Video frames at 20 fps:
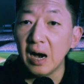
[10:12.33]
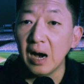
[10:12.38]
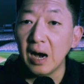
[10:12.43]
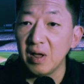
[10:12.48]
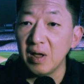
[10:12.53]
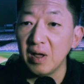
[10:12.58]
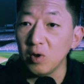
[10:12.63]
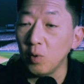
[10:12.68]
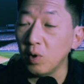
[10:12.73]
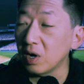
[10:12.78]

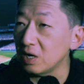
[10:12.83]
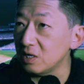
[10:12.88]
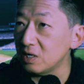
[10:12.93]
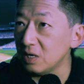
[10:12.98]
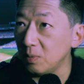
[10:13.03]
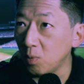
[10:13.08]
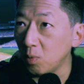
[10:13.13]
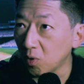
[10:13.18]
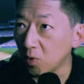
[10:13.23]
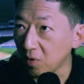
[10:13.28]
If you want to see
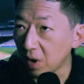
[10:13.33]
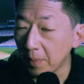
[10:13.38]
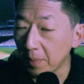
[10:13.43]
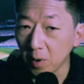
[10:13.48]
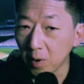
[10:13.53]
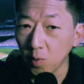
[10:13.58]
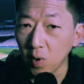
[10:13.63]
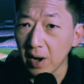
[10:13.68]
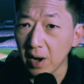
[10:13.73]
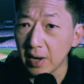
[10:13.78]
more Robert
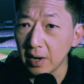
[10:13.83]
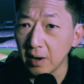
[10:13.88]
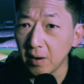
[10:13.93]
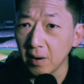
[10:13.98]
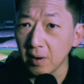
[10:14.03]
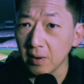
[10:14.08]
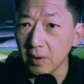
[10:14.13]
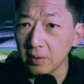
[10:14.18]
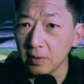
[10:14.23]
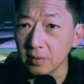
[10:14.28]
Whiting
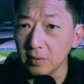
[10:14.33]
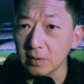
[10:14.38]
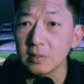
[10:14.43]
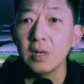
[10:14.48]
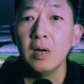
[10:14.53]
articles,